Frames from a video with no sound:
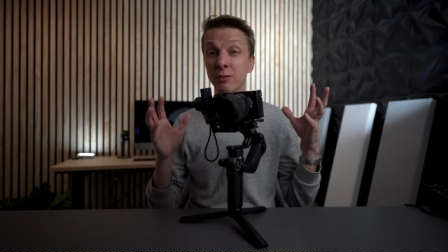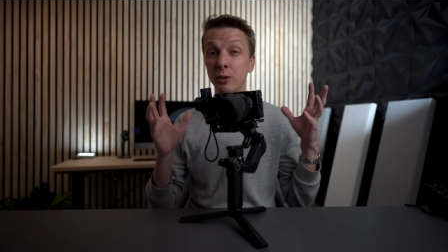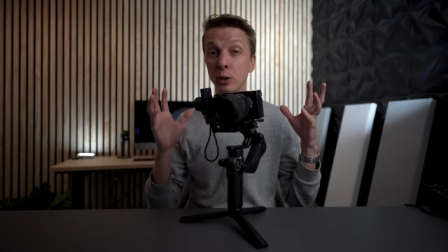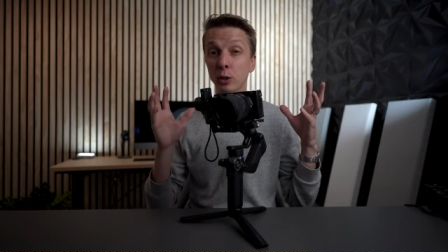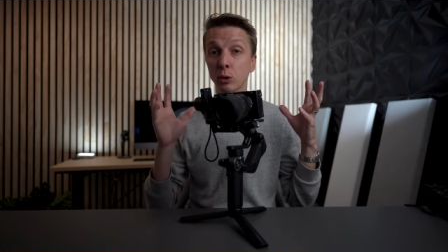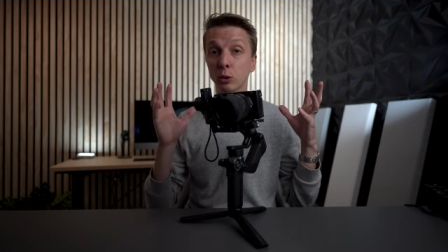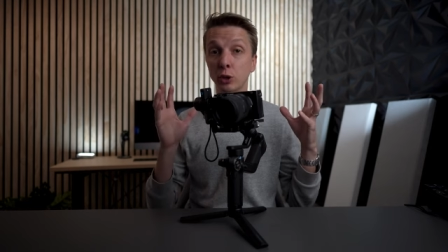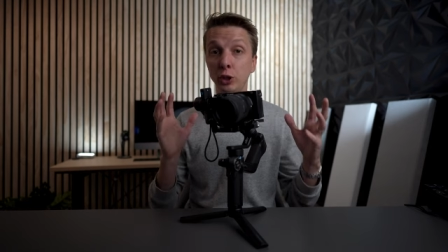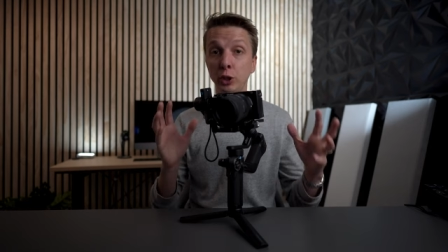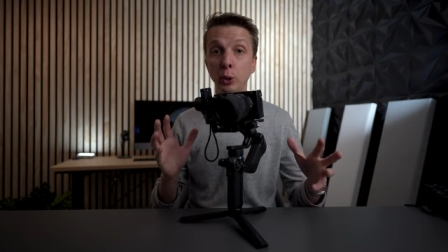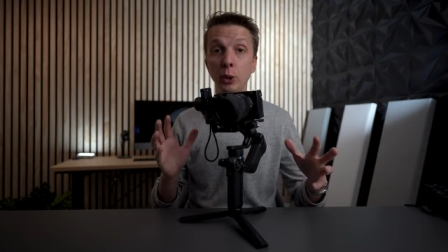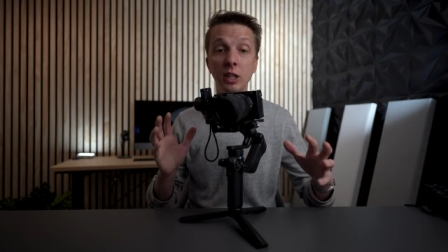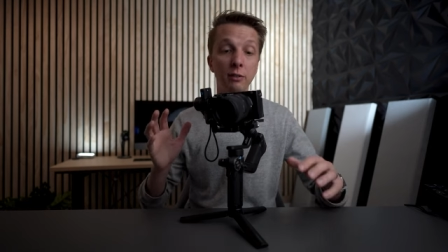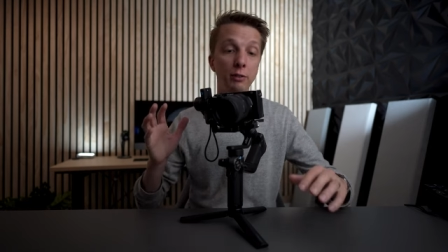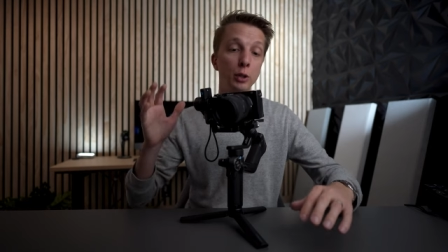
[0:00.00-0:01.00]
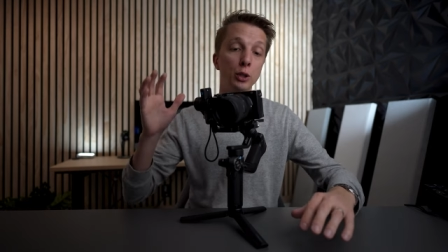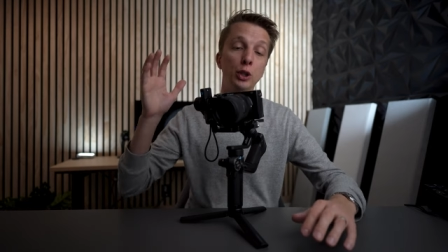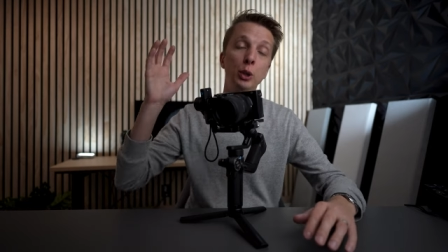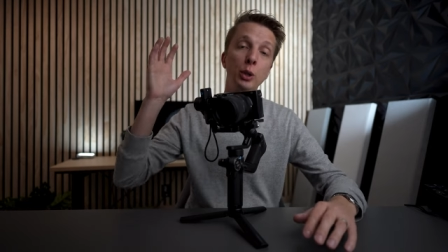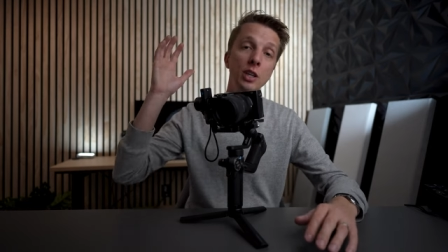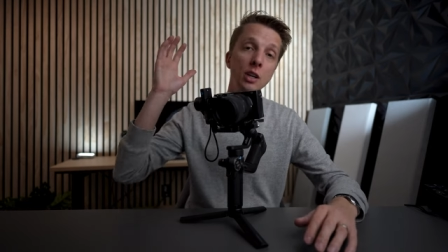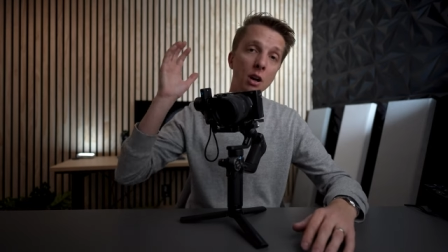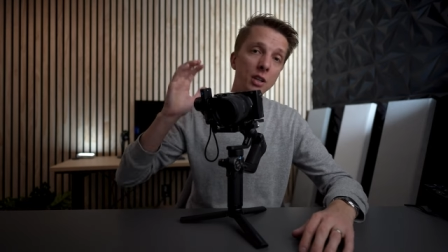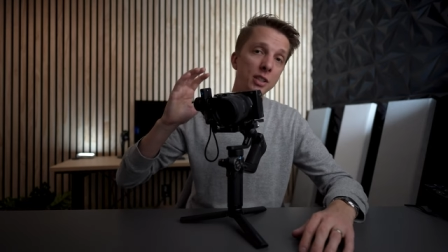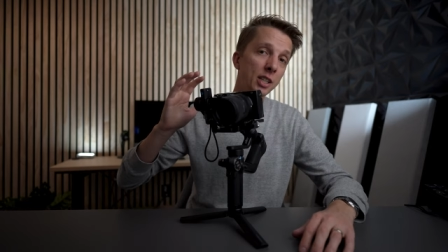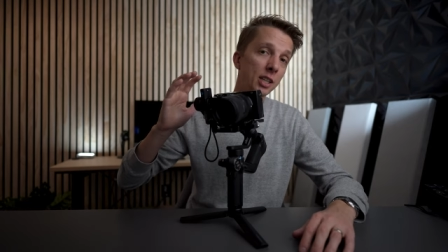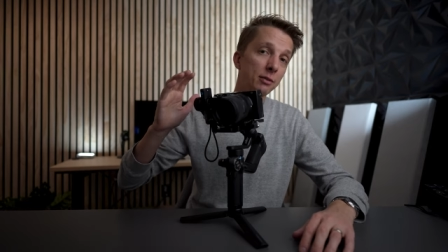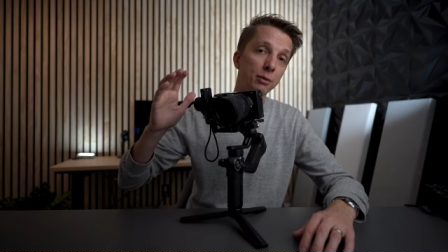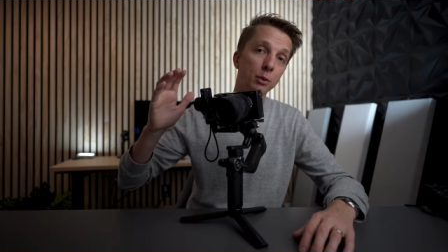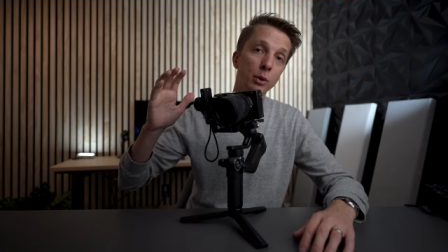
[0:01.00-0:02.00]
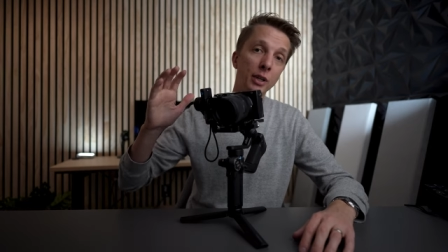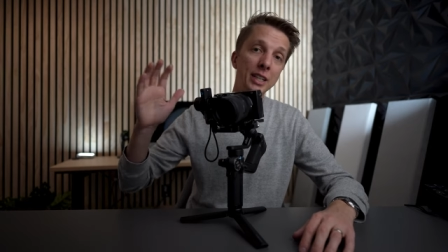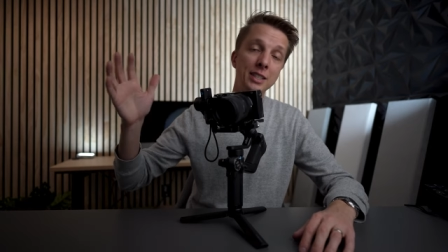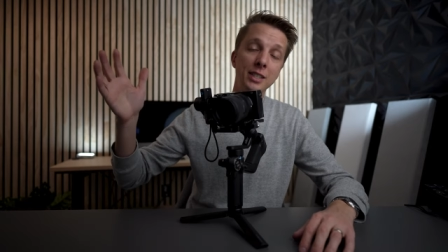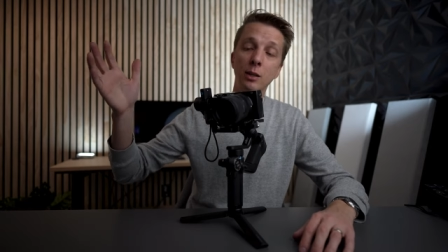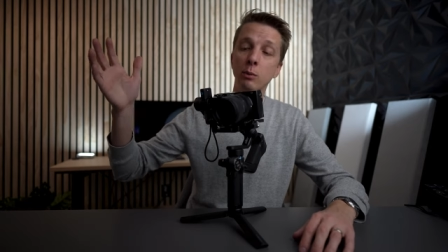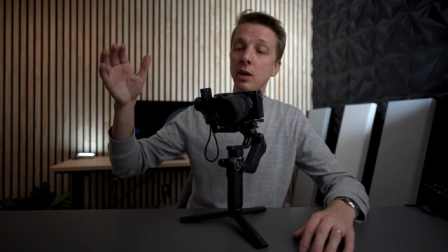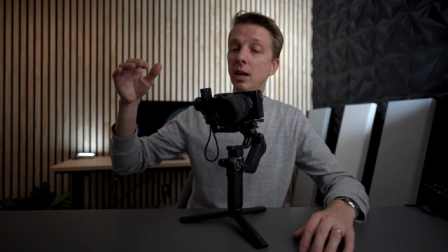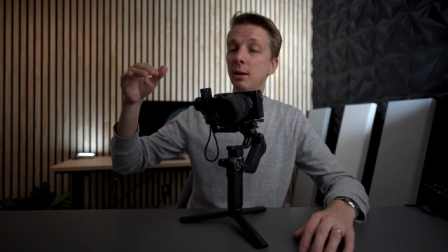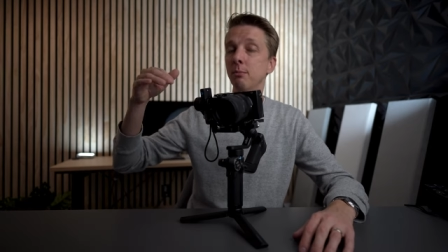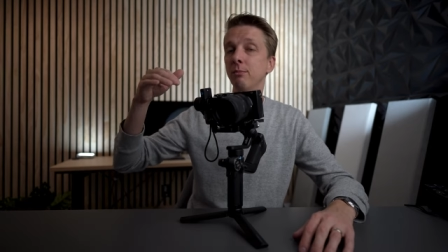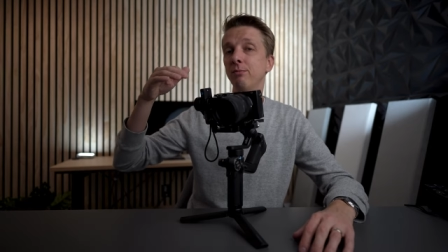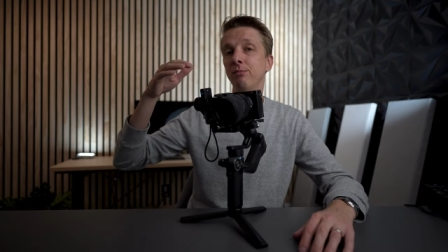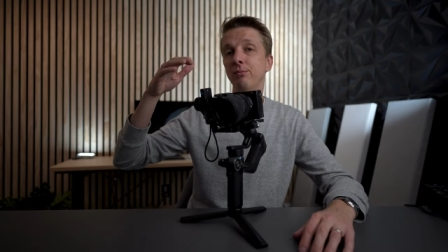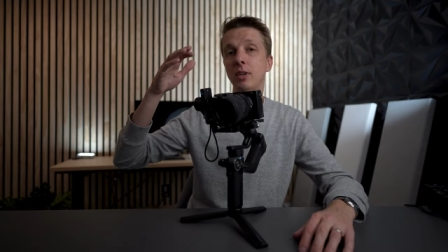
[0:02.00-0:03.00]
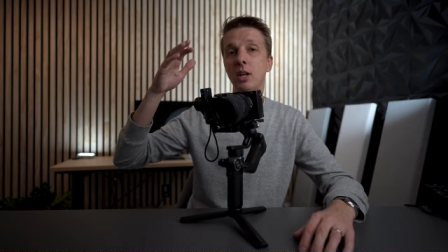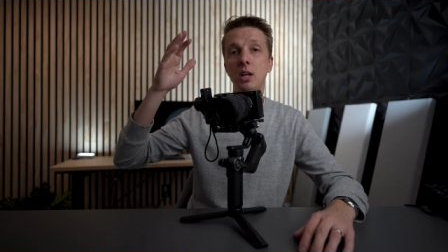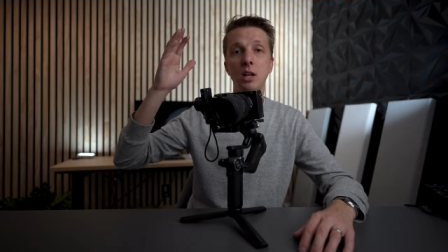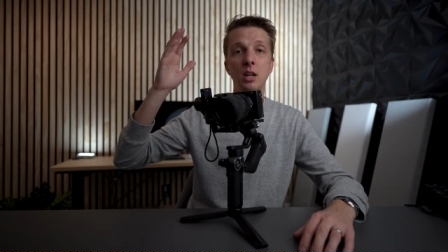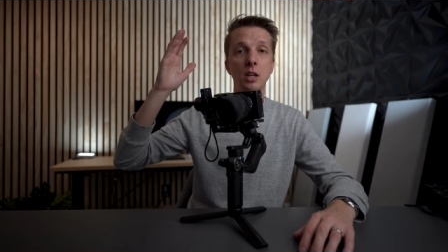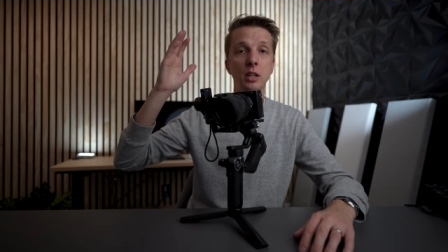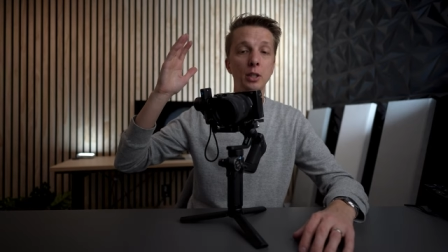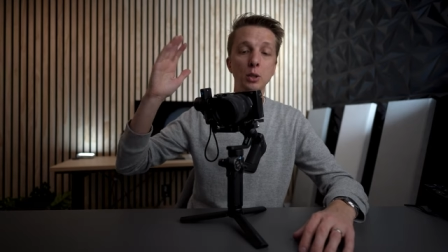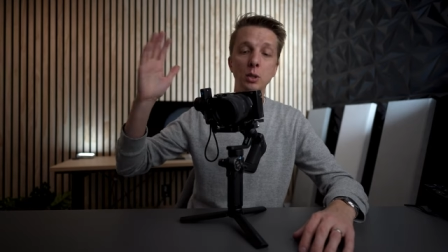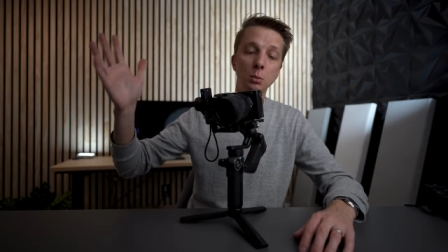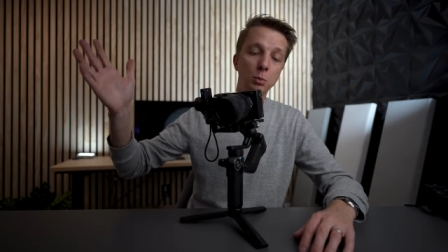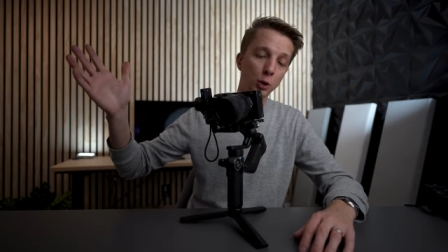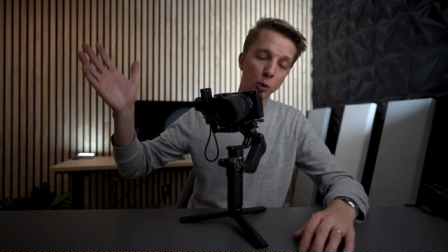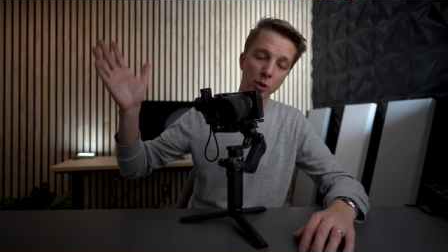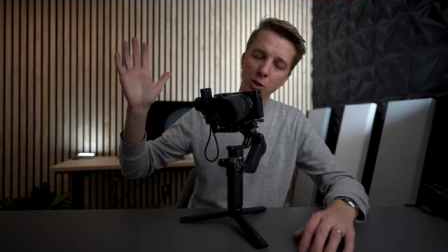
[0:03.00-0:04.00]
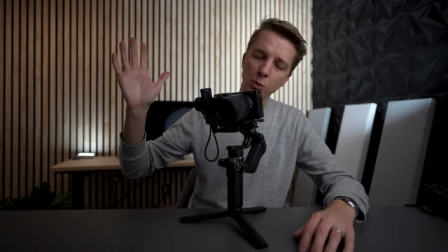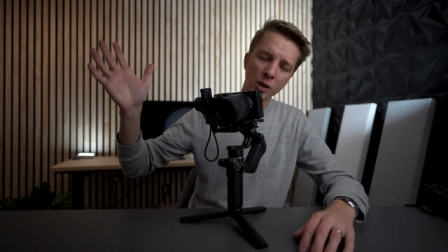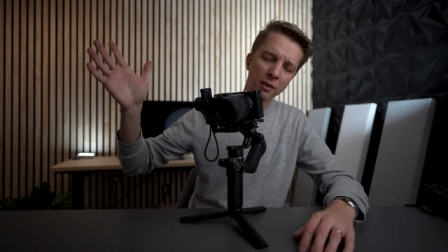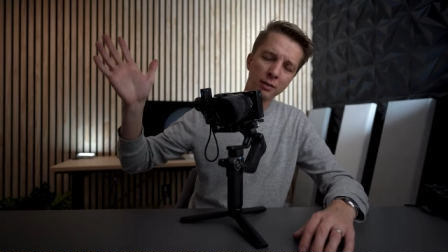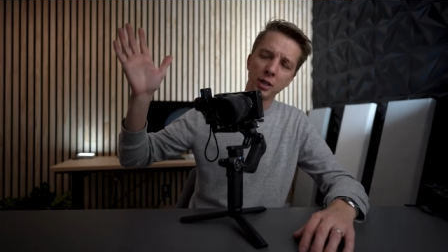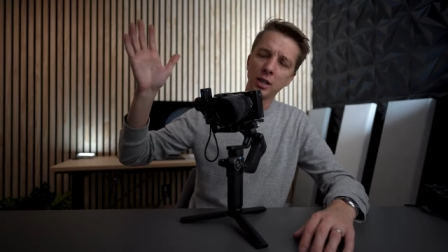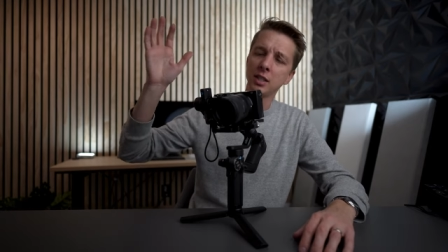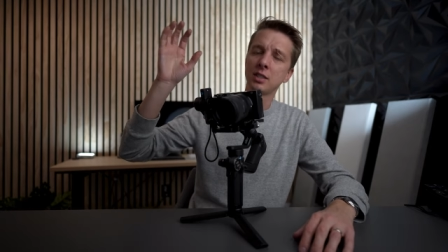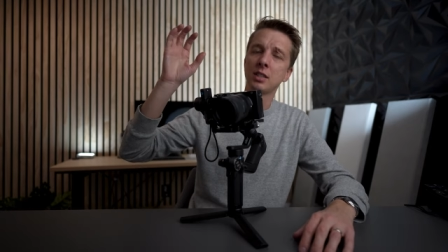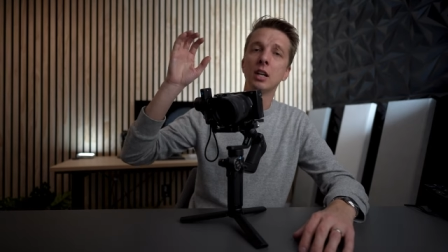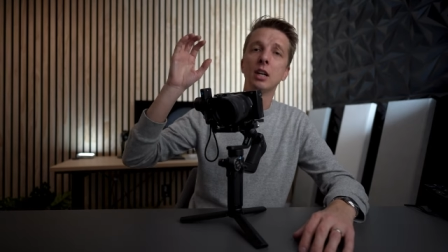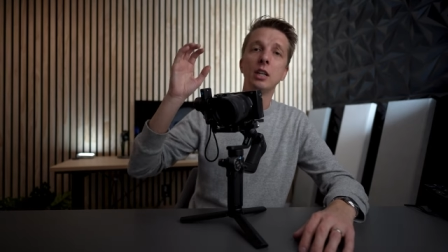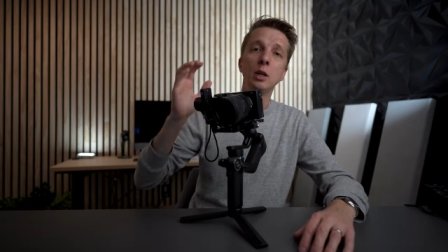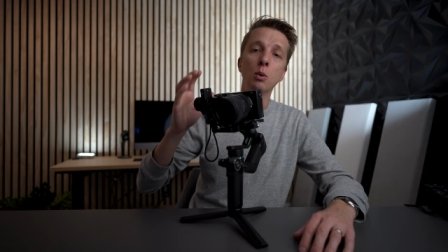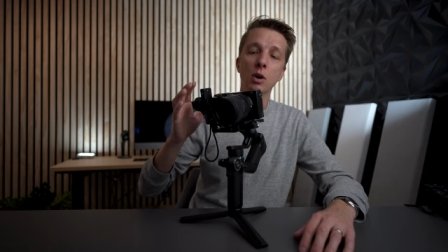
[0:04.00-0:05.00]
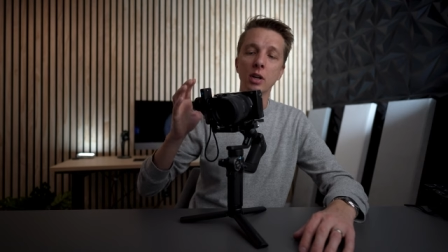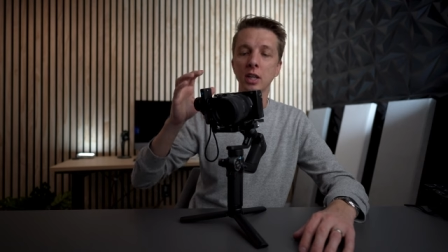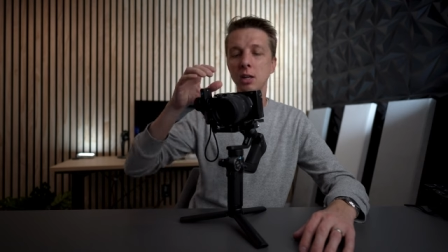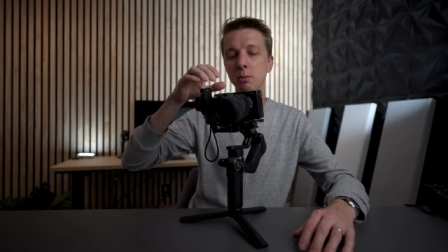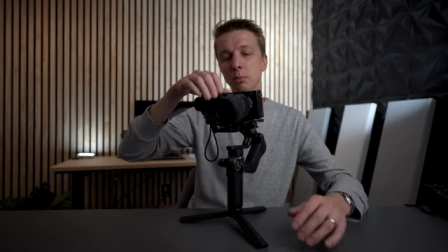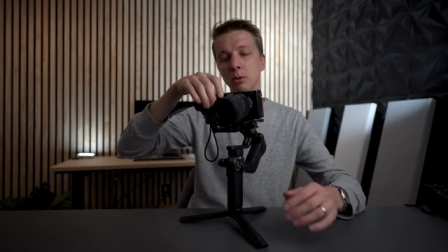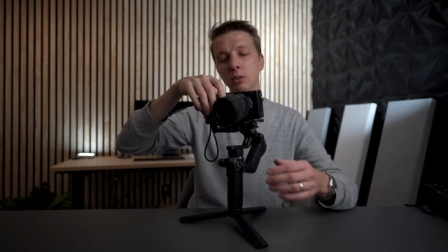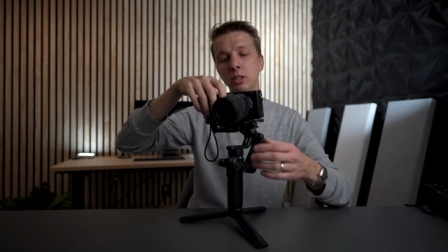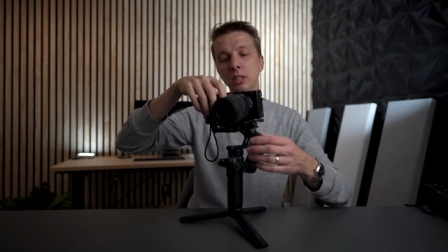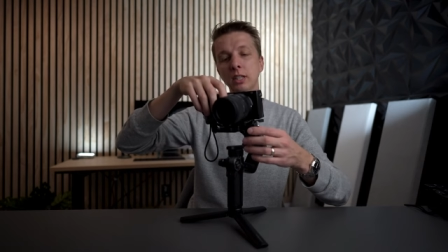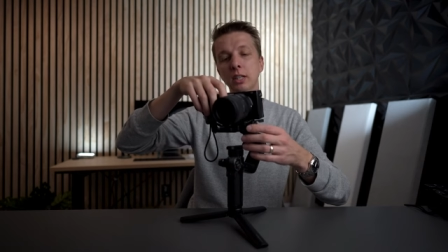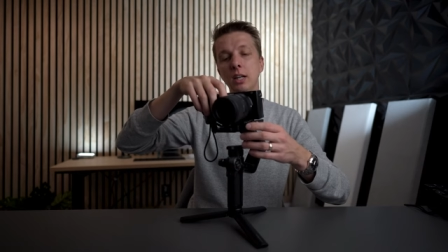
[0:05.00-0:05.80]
vertical shooting. If you're shooting content for Instagram, YouTube Shorts, whatever it is, you want a gimbal.